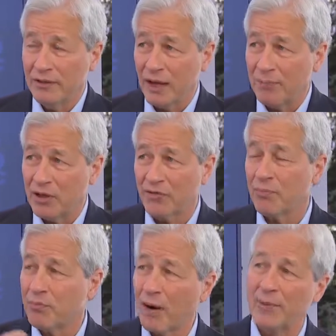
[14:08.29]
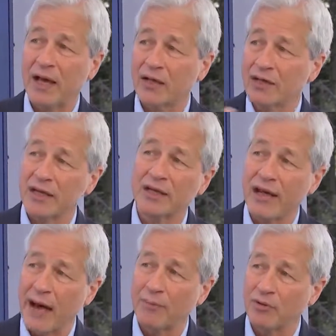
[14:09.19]
not because they're properly allocating
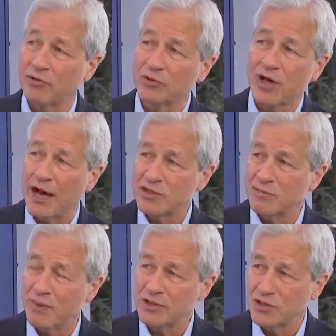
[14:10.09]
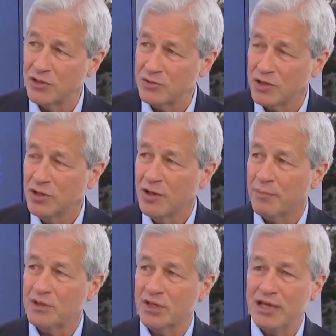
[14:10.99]
capital to its highest and best use,
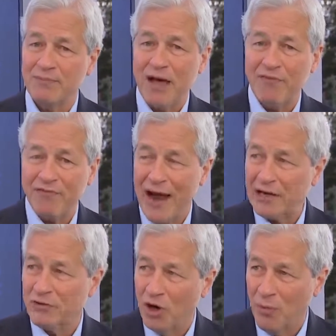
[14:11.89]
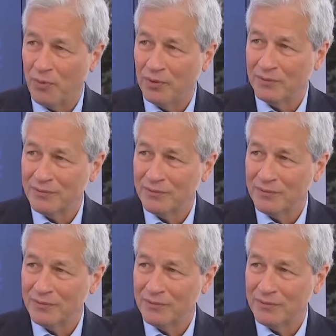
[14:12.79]
but to keep that factory open,